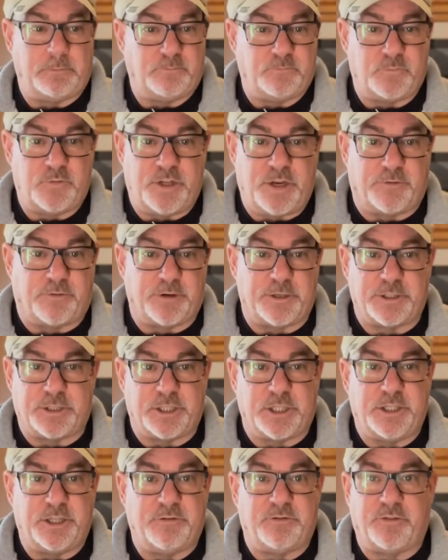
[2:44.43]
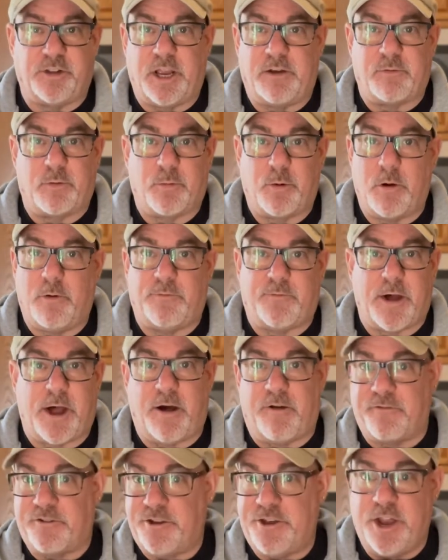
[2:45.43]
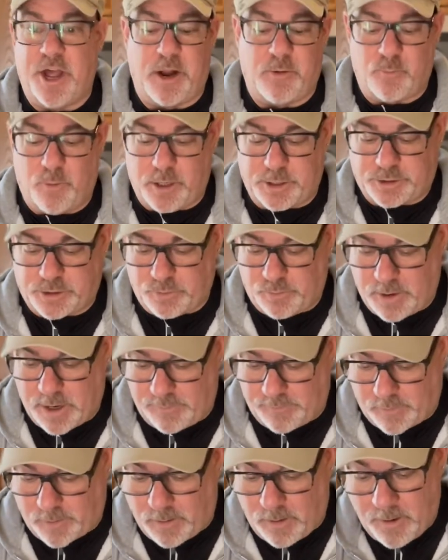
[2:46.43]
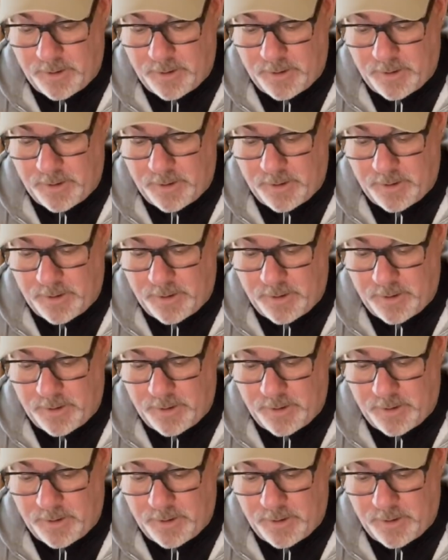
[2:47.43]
difference in the flavor profile, none whatsoever.